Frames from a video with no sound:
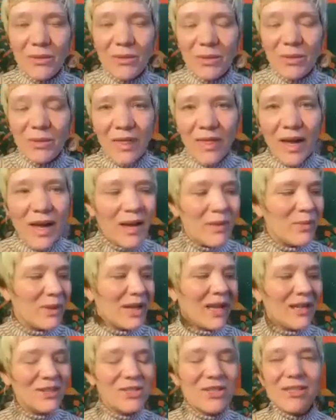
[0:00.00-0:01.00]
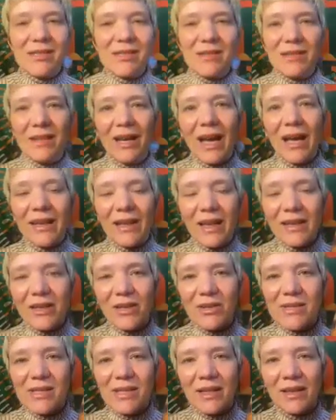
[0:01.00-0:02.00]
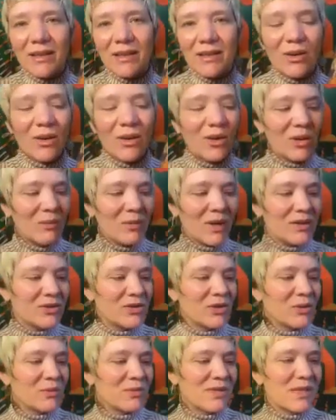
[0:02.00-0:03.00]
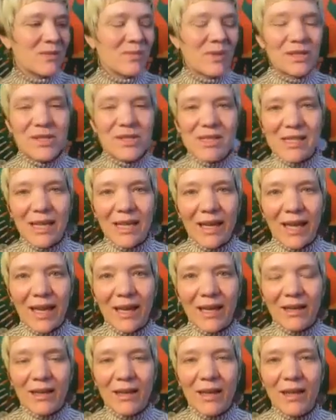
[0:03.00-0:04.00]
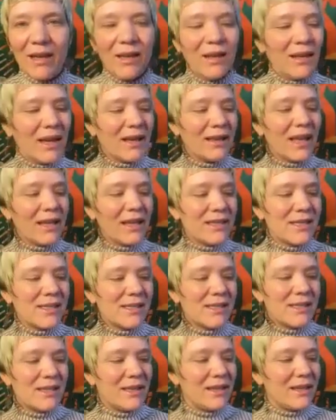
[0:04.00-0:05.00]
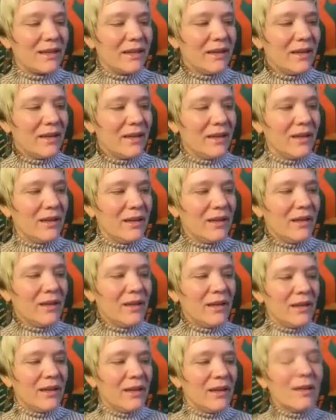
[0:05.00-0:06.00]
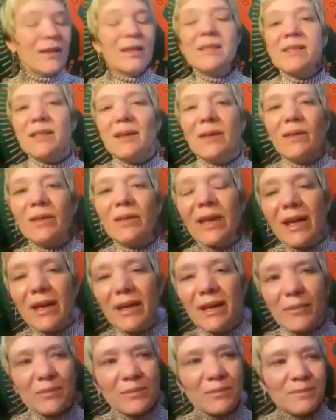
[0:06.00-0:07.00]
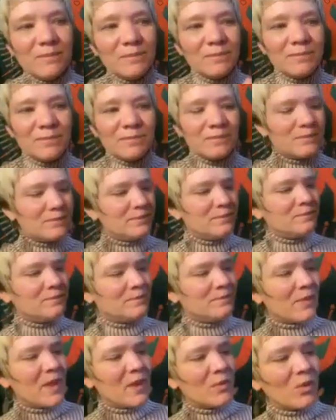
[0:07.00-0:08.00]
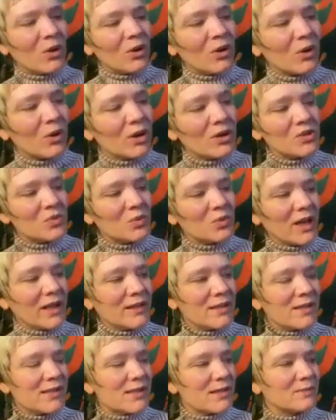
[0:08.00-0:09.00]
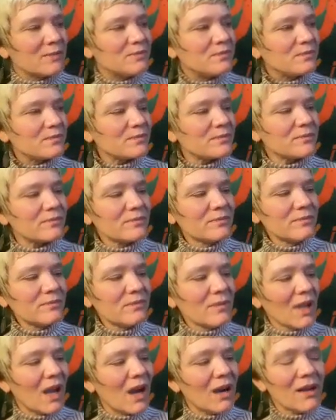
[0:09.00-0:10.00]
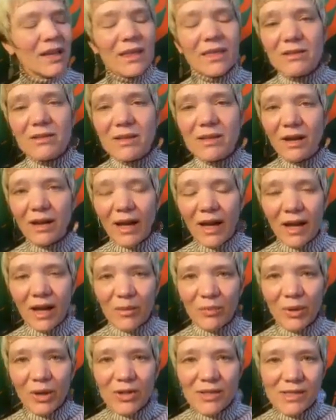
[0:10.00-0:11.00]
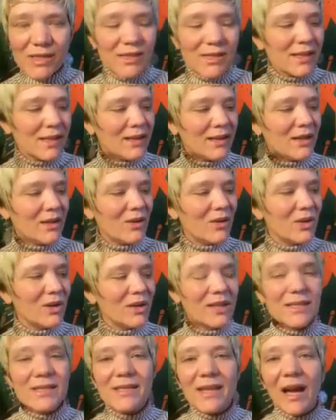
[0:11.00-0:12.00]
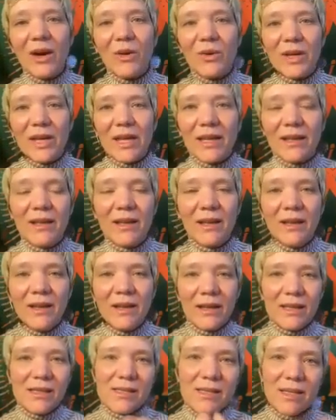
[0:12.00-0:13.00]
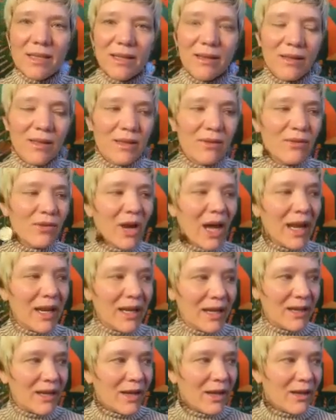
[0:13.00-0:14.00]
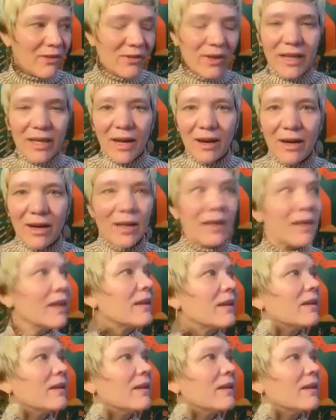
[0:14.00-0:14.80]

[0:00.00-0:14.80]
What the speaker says: with that, but I like using the whole mushrooms as much as I can. I like to see, because like the more orange ones are either Persicina or Gasawi is the variety of agaric